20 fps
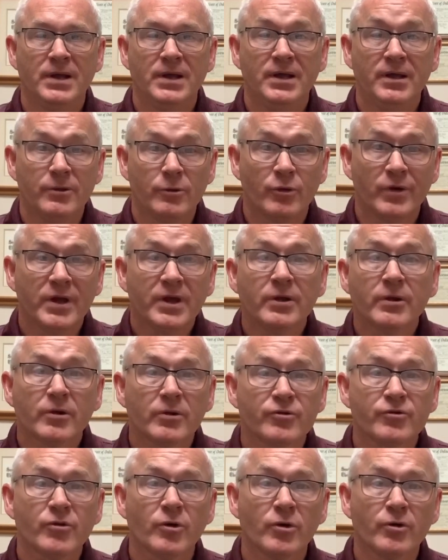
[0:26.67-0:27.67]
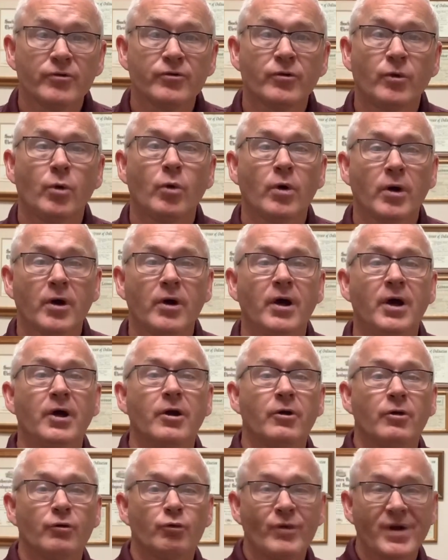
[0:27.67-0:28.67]
either in our church or
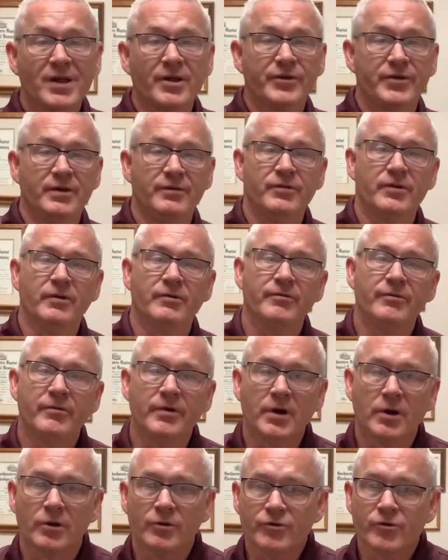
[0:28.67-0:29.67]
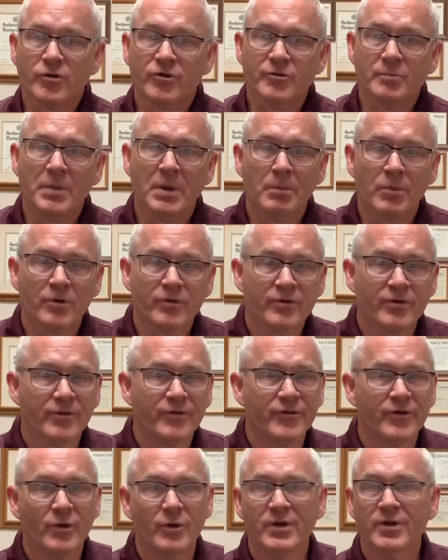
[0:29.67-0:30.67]
relatives of our church members, and
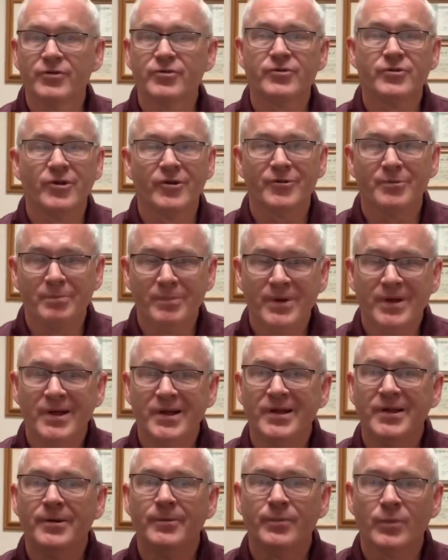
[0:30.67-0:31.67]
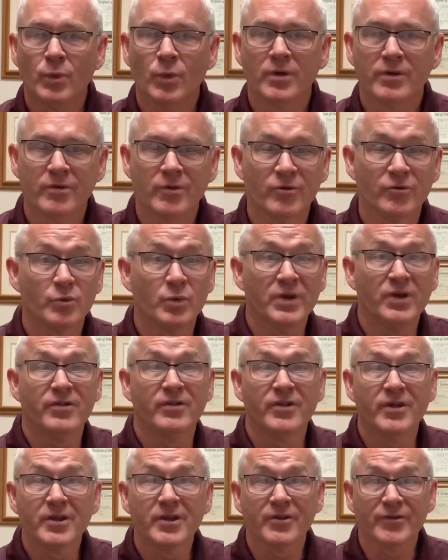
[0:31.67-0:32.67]
so it's just been one of those weeks.
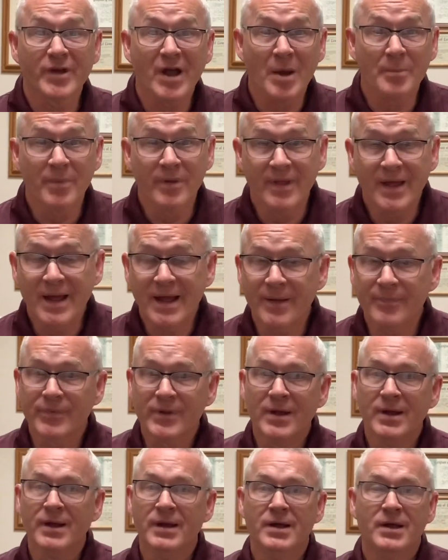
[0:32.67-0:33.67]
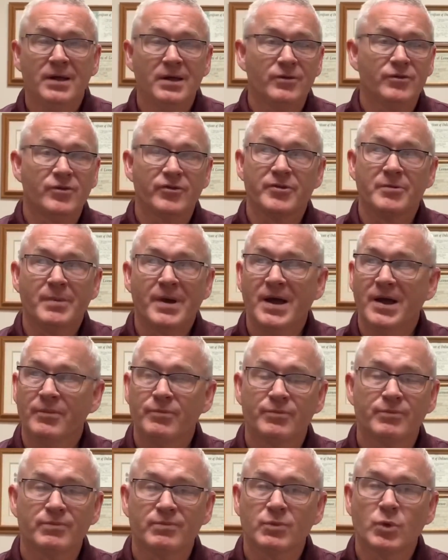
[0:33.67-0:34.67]
And then on top of that, just about
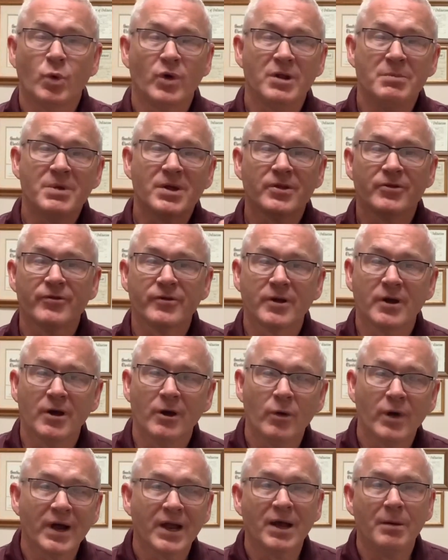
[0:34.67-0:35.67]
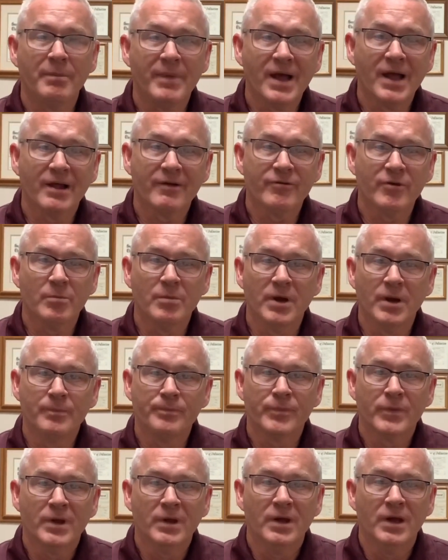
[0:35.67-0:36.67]
20 minutes ago, I got back from an
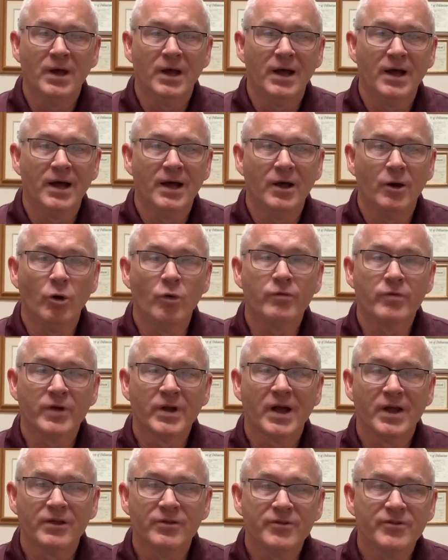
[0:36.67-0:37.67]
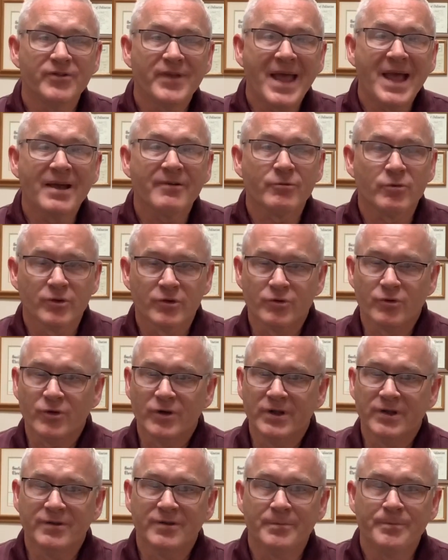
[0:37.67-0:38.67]
overnight staff
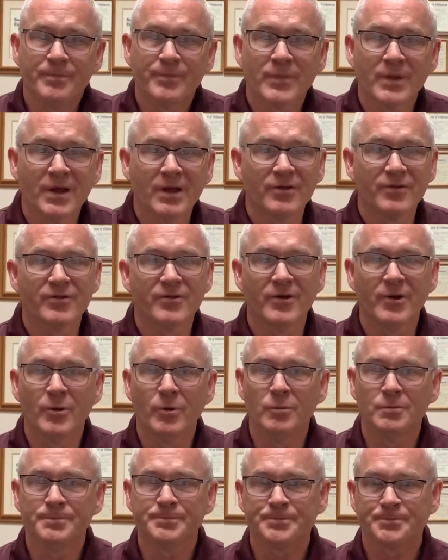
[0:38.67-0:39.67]
retreat, and so